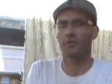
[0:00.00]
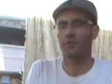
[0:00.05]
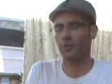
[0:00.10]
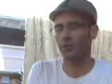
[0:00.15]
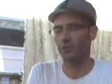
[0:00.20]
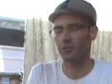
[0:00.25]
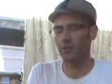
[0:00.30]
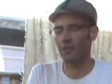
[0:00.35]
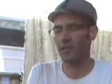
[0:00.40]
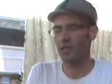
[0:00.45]

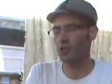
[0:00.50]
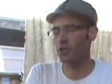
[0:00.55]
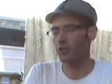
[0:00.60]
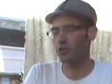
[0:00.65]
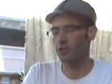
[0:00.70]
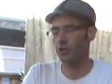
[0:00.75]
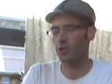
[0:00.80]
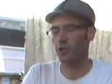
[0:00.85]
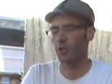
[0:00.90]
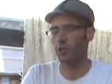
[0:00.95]
Good day,
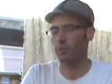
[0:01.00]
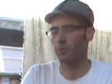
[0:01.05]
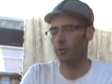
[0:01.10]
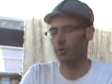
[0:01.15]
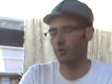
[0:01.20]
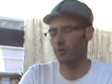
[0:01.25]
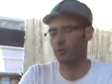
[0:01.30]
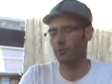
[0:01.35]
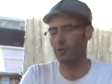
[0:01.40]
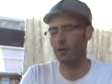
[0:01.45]
YouTube.
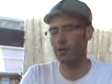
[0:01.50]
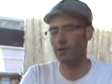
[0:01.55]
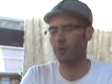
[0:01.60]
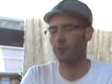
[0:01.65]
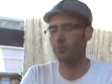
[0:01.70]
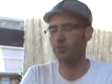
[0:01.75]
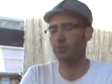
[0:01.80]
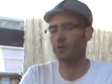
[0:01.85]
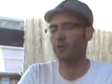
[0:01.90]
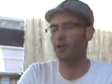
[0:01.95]

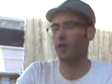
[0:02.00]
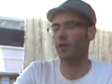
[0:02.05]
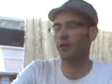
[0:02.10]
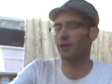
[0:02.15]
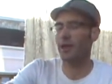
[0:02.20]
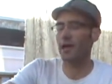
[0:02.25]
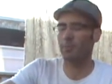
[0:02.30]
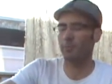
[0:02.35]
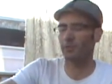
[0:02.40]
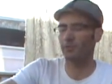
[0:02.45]
Welcome to
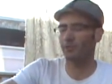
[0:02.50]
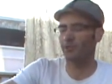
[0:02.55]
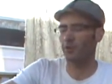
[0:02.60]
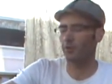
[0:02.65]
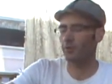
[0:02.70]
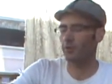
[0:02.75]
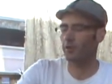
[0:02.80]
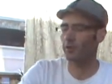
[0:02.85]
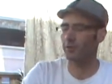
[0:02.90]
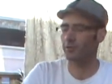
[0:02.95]
another
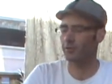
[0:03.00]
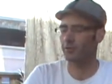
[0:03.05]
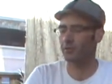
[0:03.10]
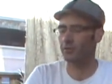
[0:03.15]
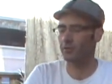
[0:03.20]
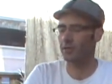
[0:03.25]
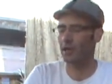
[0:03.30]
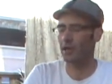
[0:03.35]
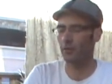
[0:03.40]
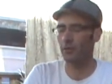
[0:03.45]
episode of
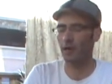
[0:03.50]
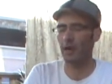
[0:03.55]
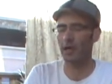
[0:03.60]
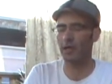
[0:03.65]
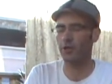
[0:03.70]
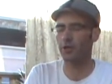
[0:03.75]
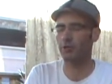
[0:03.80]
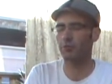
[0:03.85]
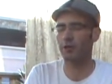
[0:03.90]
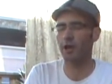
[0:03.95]

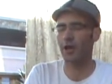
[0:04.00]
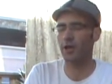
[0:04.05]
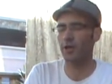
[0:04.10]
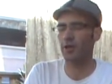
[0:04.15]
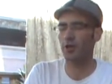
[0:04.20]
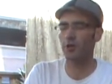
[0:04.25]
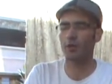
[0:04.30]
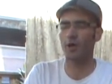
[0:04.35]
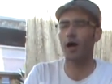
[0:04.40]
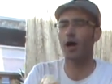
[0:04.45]
Albino
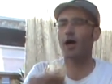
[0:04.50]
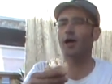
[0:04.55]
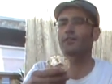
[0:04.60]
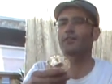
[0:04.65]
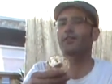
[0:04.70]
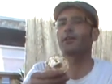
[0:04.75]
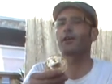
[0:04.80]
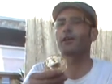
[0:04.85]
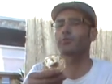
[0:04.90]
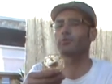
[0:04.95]
Rhino Hot
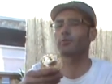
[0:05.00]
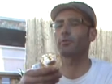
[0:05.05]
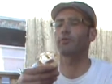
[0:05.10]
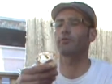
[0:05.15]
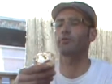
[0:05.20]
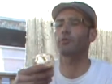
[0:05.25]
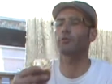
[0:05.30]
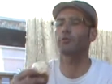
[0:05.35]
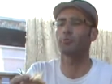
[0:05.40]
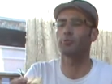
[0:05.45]
Sauce
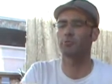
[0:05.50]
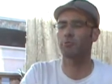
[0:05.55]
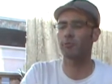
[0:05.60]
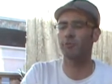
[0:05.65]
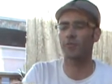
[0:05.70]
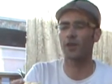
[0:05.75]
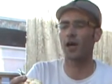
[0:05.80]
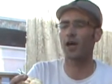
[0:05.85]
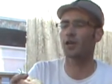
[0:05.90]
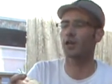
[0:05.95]
Review.
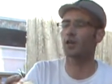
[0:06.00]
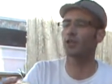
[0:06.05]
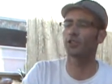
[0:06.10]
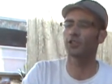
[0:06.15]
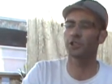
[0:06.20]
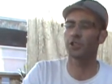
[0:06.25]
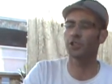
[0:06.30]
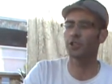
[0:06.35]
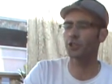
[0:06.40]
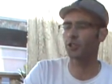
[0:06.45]
We've got a
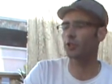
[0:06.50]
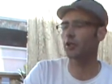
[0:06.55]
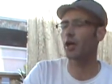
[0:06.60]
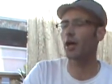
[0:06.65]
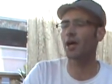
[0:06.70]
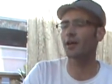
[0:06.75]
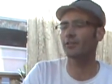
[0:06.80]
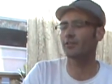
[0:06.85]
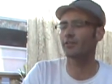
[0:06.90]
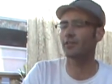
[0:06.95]
ginger
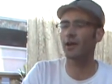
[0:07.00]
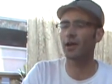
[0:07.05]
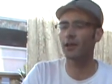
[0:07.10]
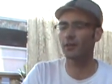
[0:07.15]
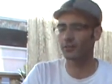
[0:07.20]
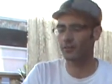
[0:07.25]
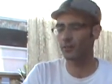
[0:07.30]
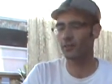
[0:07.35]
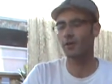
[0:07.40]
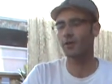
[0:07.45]
hot
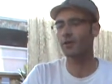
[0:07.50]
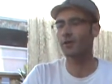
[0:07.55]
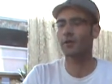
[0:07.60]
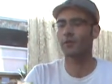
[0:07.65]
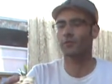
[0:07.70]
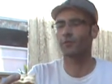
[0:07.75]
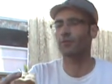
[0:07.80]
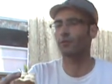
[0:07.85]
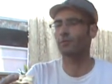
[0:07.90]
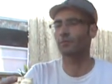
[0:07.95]
sauce
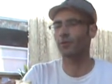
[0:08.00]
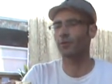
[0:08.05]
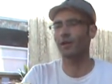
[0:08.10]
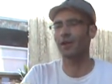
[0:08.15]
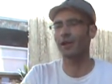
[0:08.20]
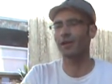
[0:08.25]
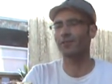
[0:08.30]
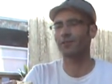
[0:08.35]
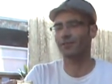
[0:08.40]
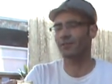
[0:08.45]
from
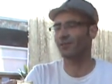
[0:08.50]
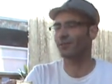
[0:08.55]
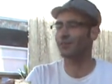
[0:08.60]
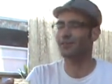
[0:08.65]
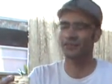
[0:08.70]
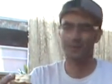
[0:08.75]
Grant